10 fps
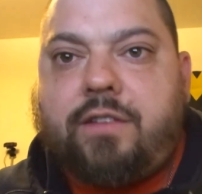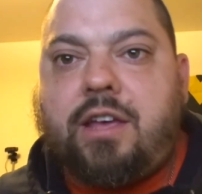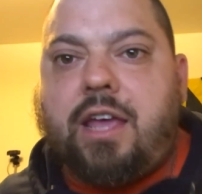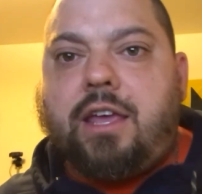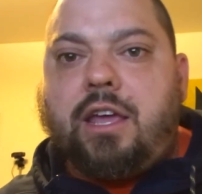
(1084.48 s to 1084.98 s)

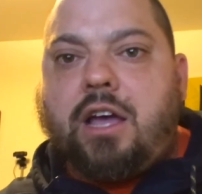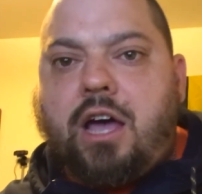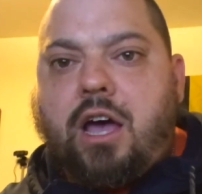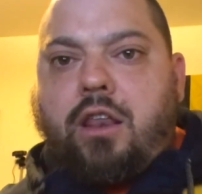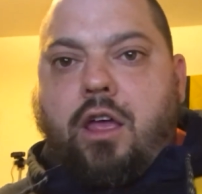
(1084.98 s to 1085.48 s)
taking
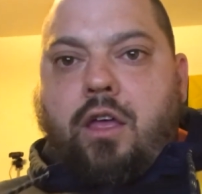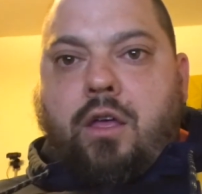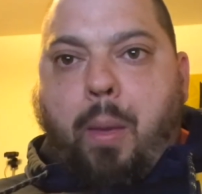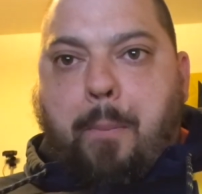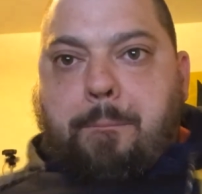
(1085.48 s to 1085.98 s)
on
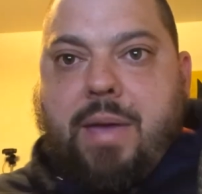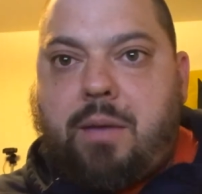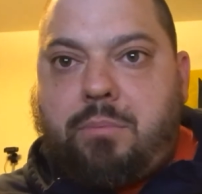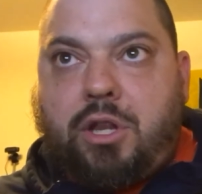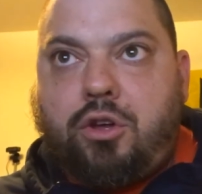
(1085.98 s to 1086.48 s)

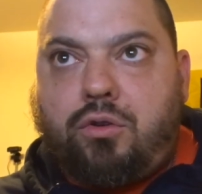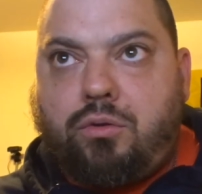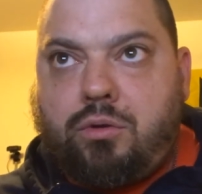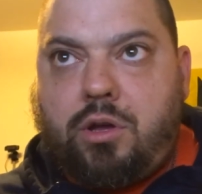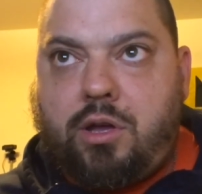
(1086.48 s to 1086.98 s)
Big Blue.